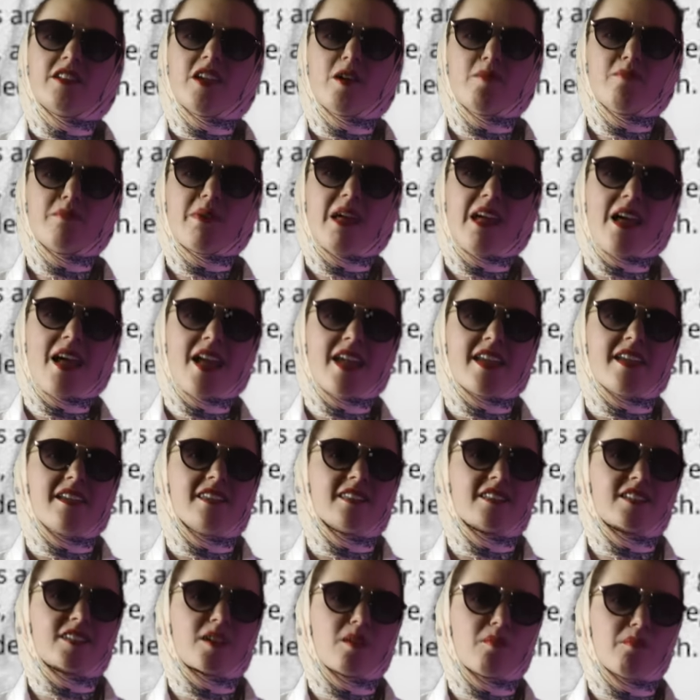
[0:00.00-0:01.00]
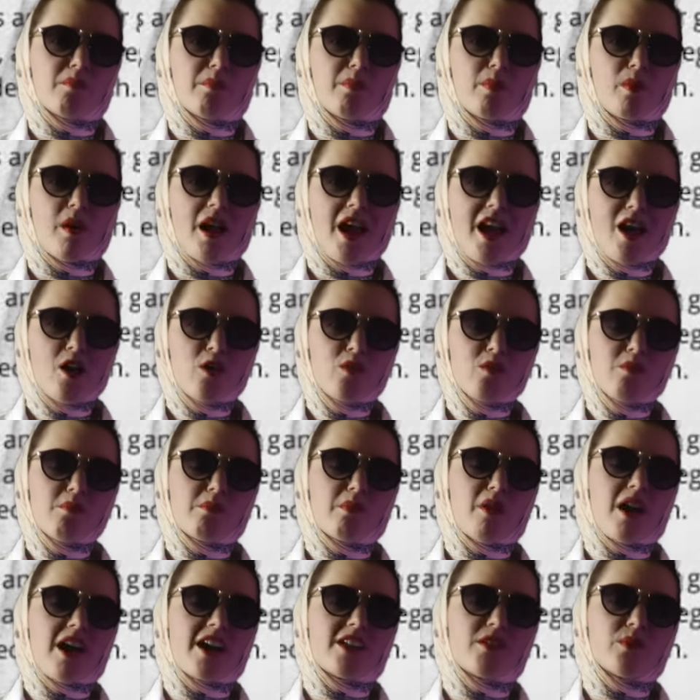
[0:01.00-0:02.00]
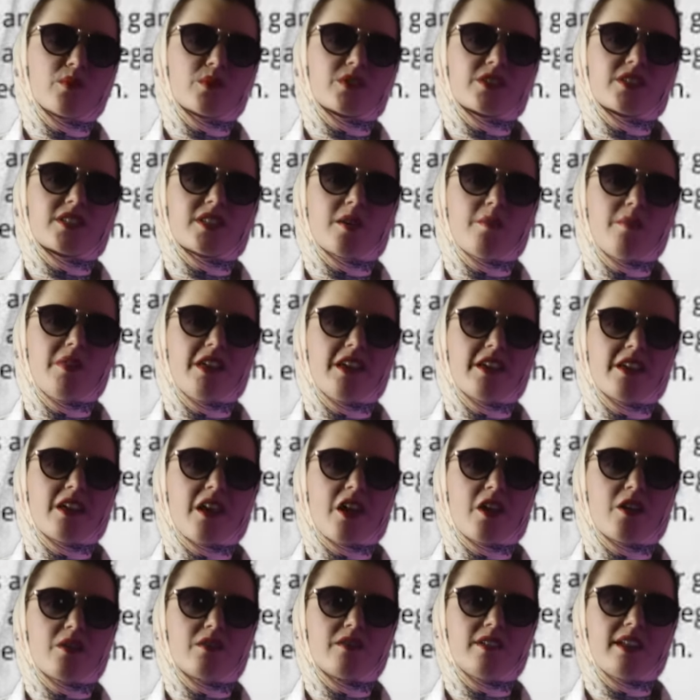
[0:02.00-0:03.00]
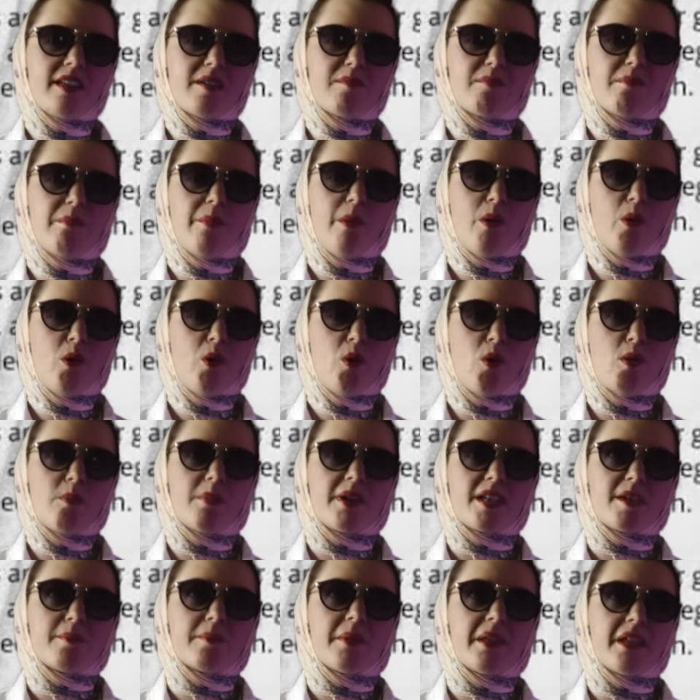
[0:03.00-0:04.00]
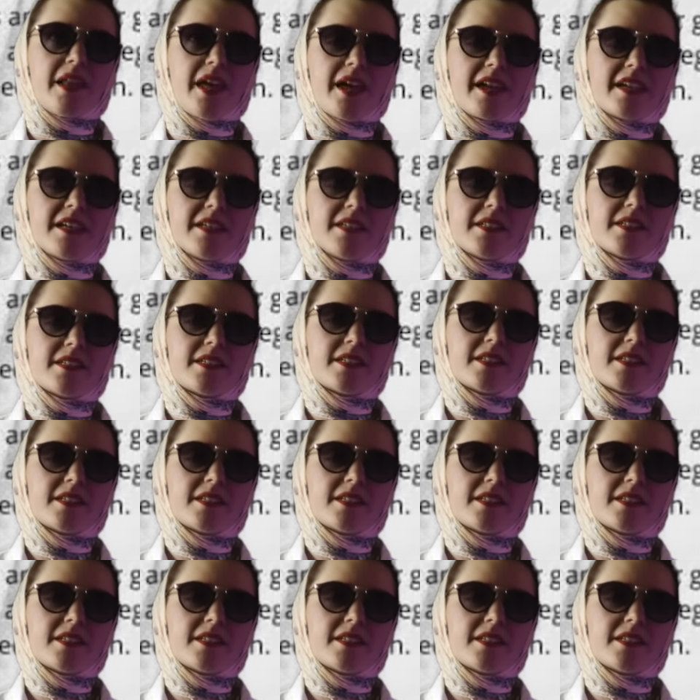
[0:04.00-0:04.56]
Number eight, brown bread was something only poor people ate.